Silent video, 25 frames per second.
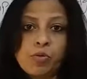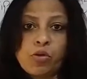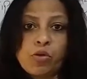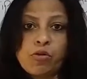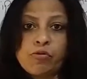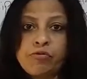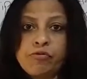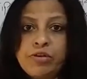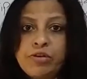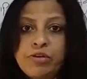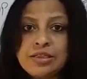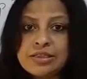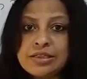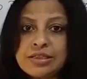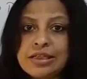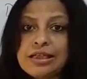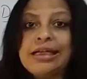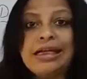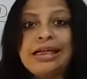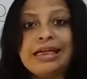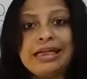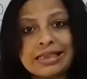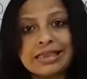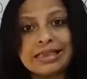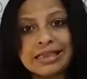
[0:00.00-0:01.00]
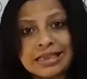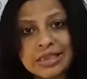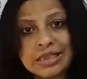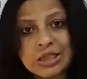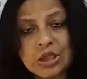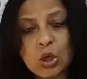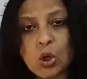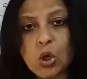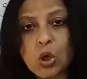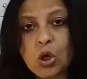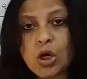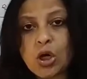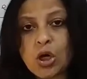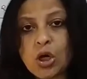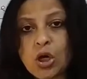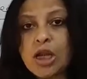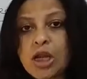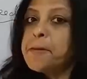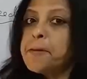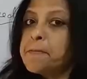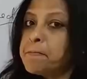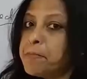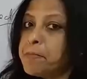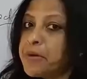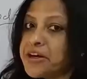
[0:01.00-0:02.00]
profits, it is called
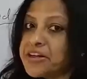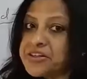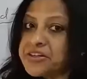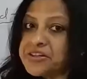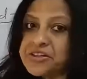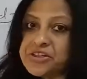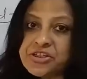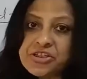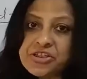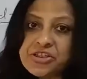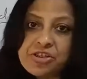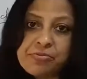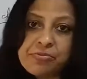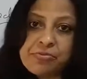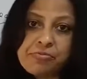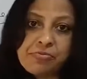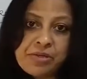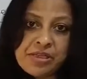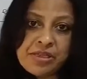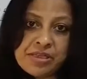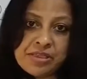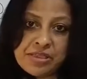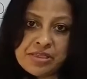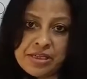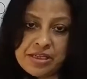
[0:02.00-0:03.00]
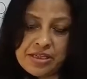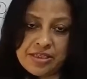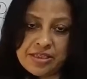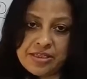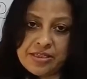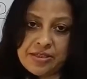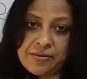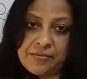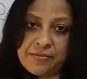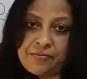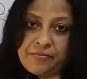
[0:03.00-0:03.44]
partnership business.